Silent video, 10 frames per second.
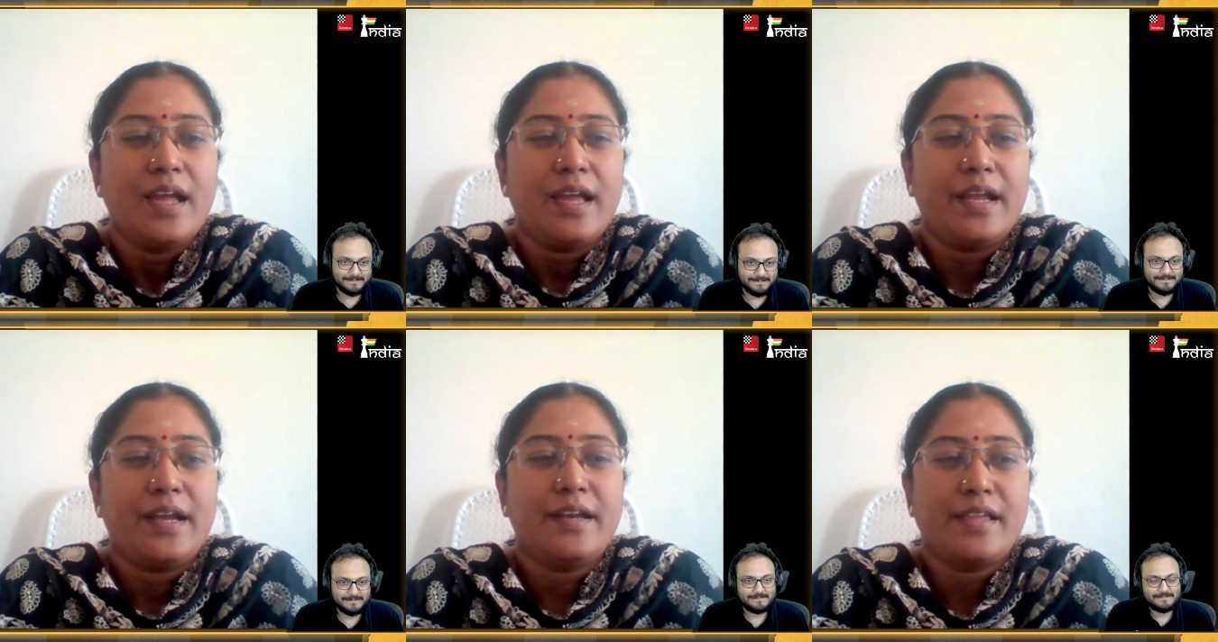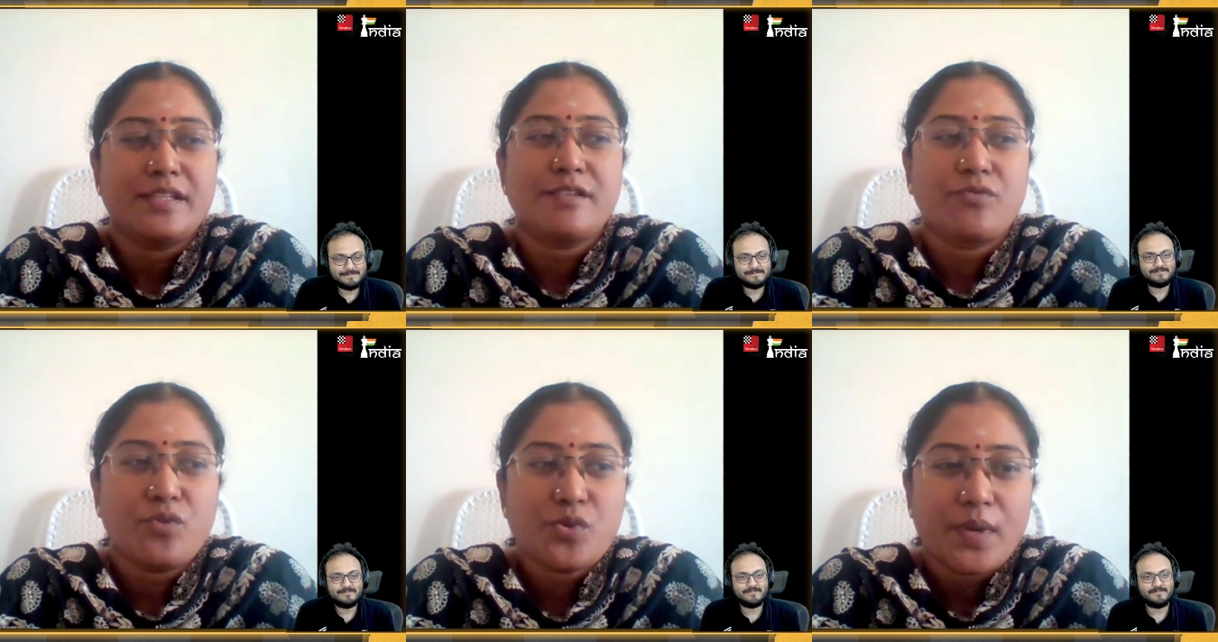Speaker 1: And yes, of
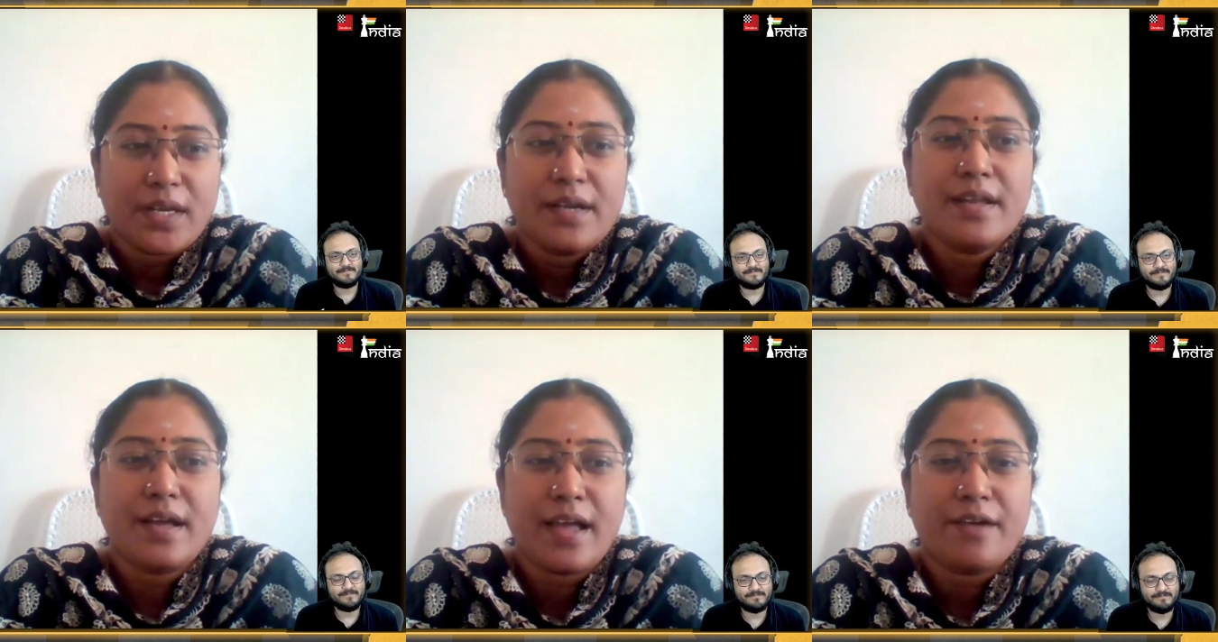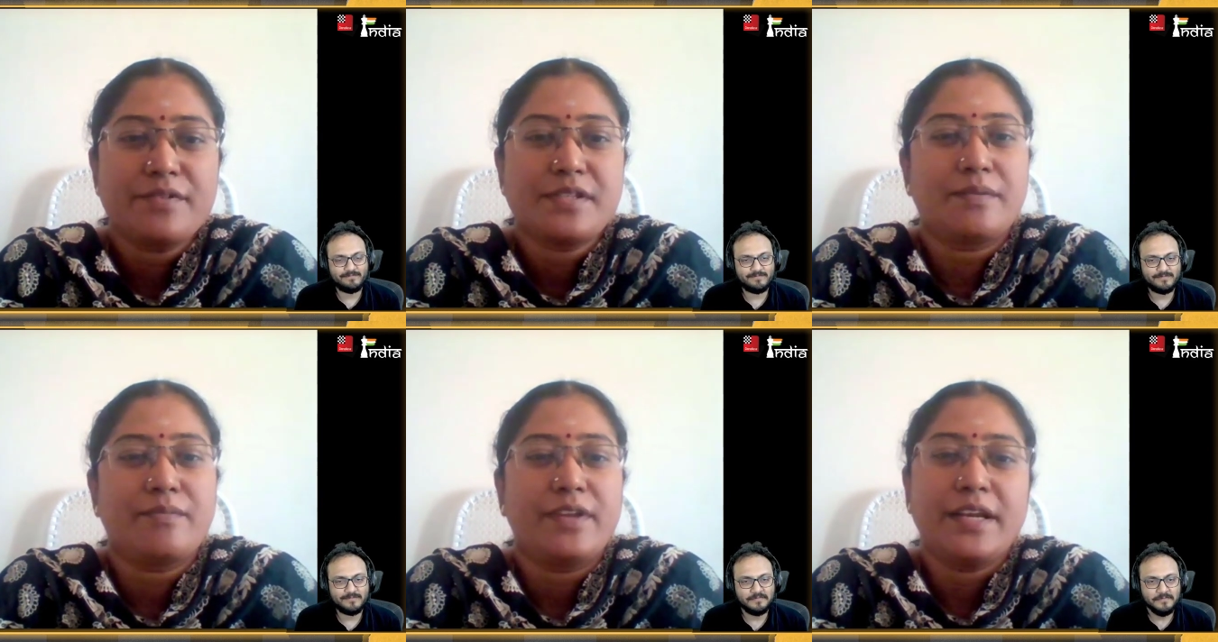course, we did have
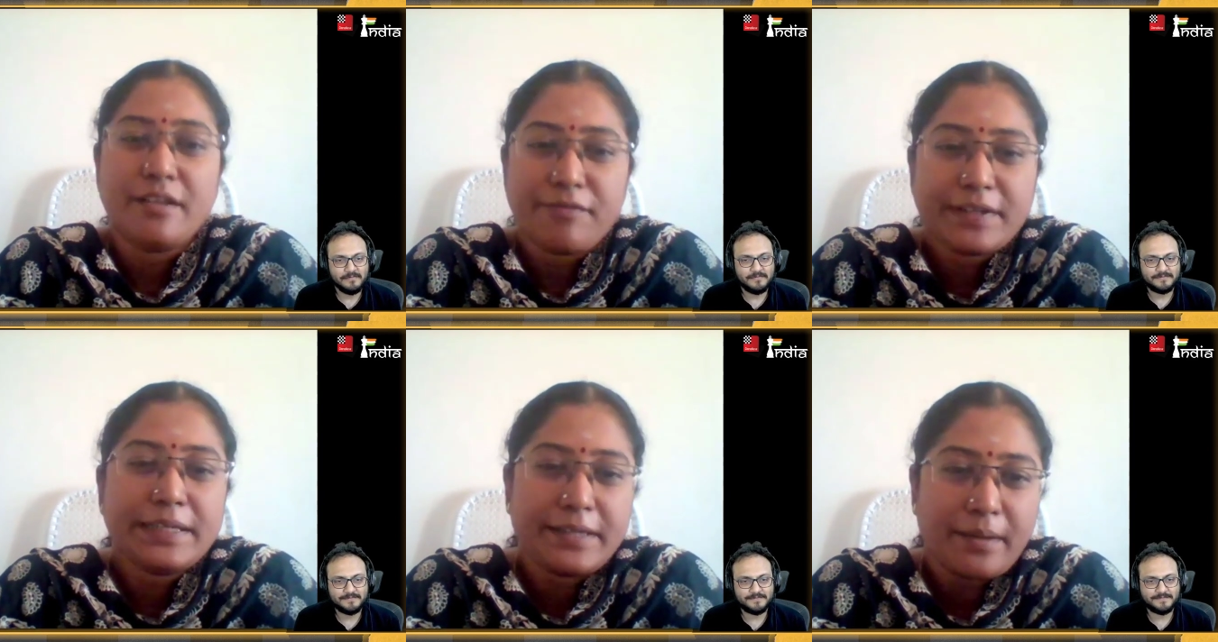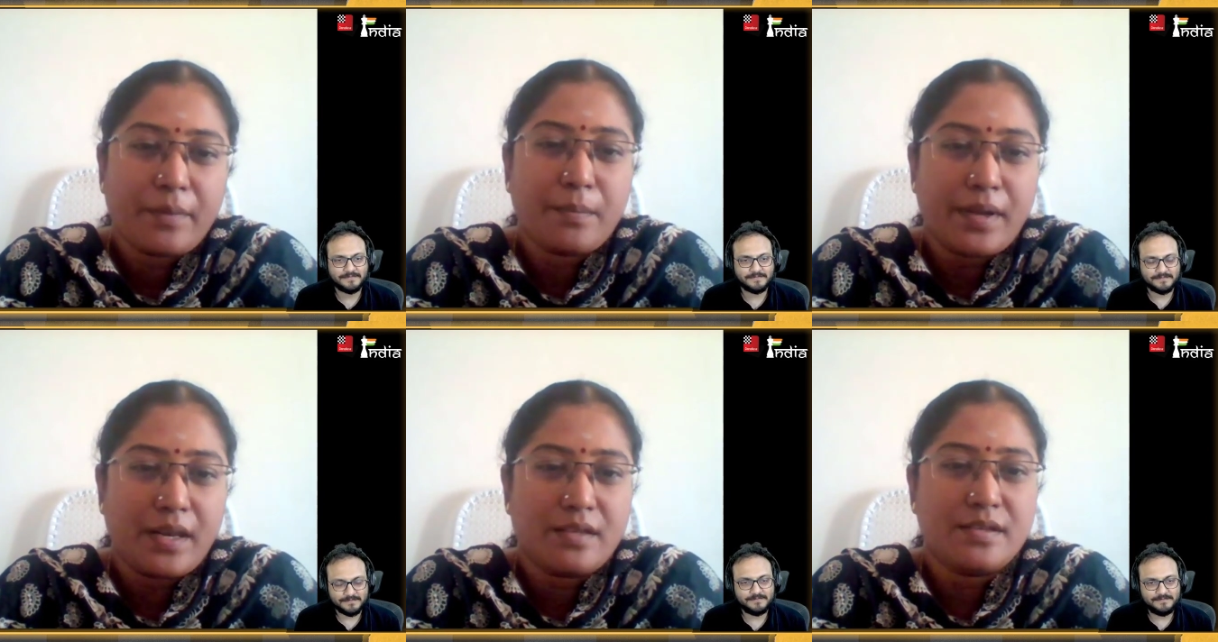some very difficult time in
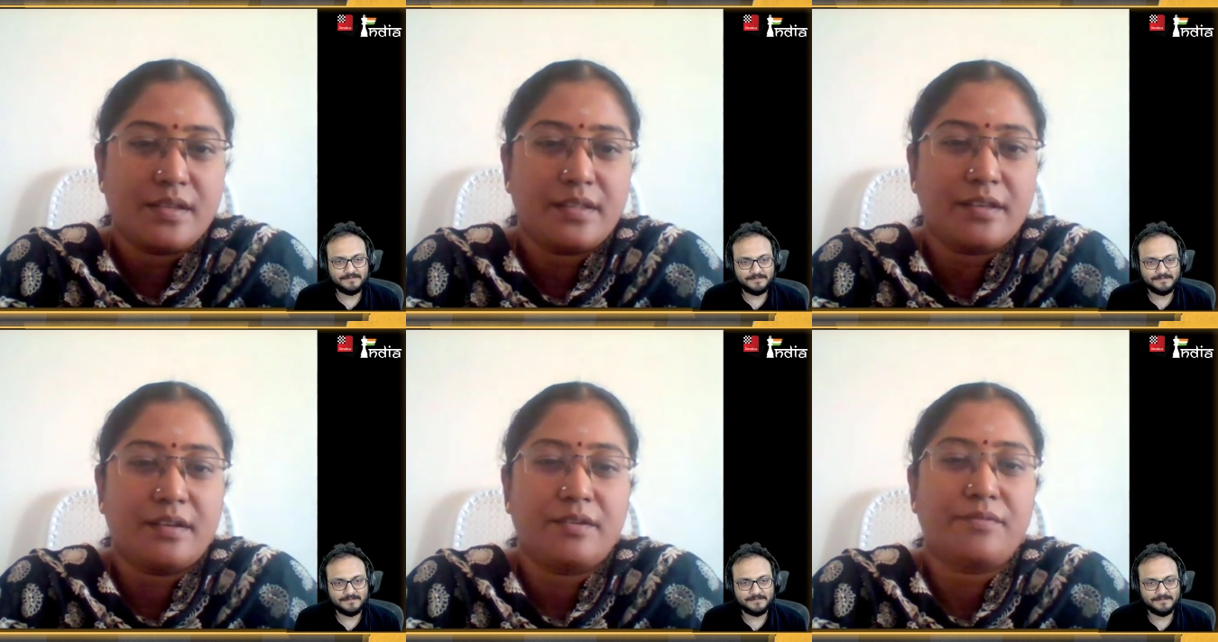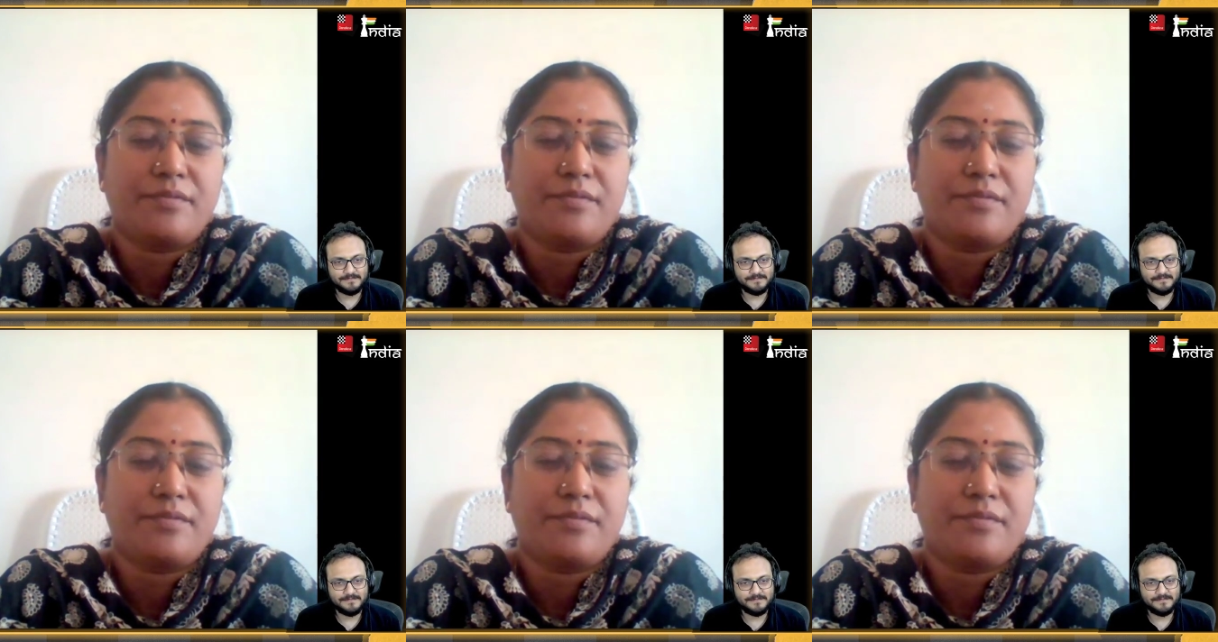managing the